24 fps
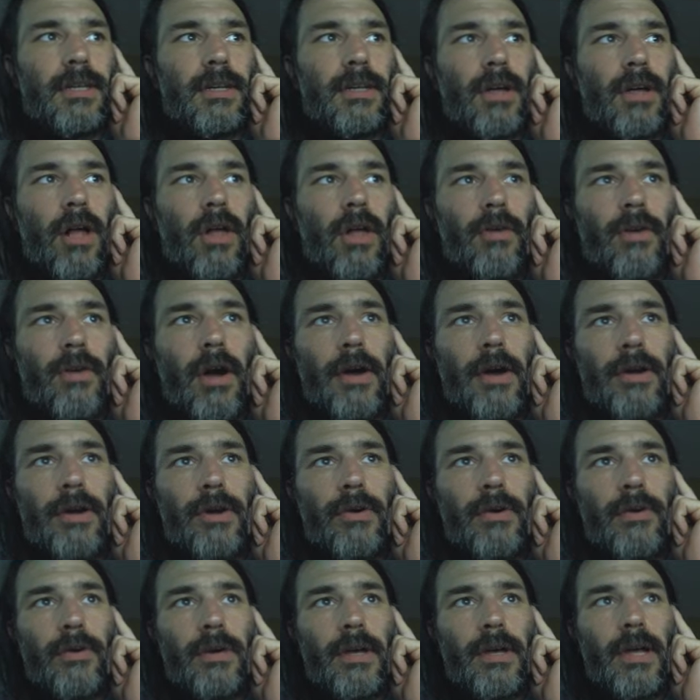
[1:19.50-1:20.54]

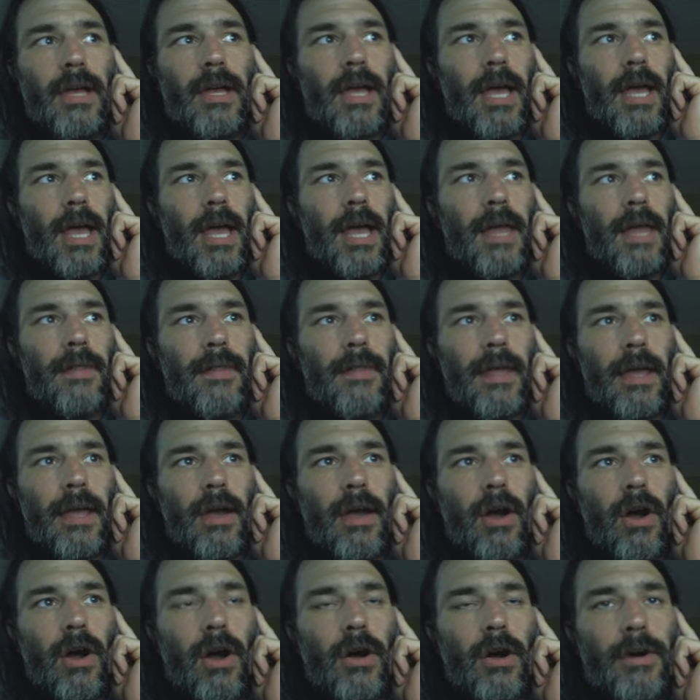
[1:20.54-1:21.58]
Colorado and they
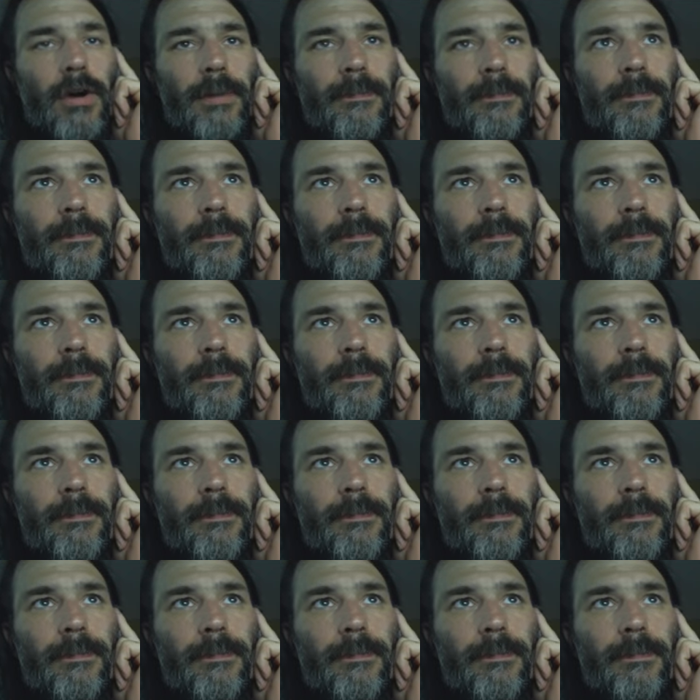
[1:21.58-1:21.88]
are